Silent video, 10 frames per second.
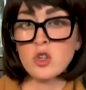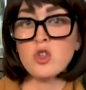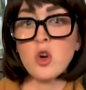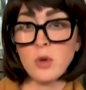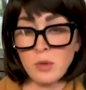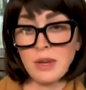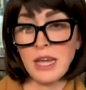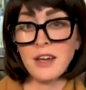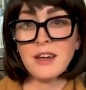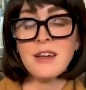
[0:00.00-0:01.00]
are so
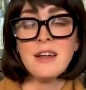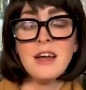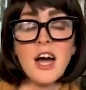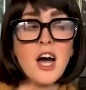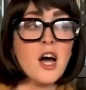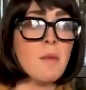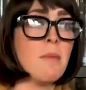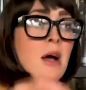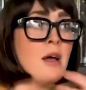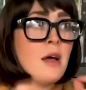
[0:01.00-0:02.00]
unique.
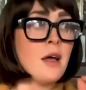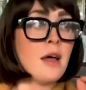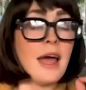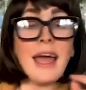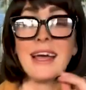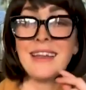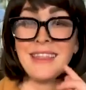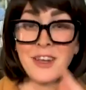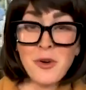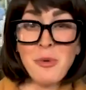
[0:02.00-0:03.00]
And
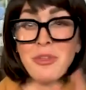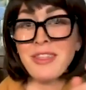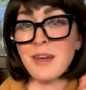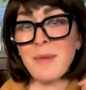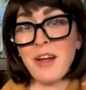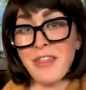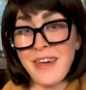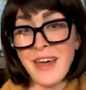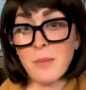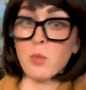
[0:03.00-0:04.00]
the cool thing about
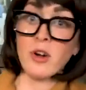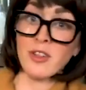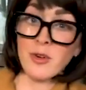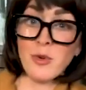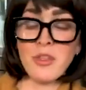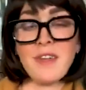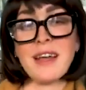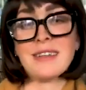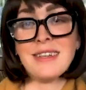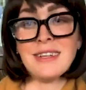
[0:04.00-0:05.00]
them, one of the cool
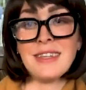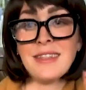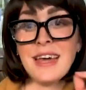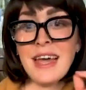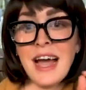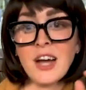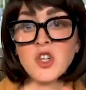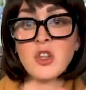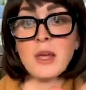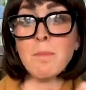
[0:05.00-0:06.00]
things, is that they
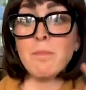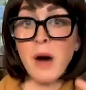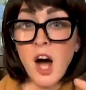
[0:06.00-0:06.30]
actually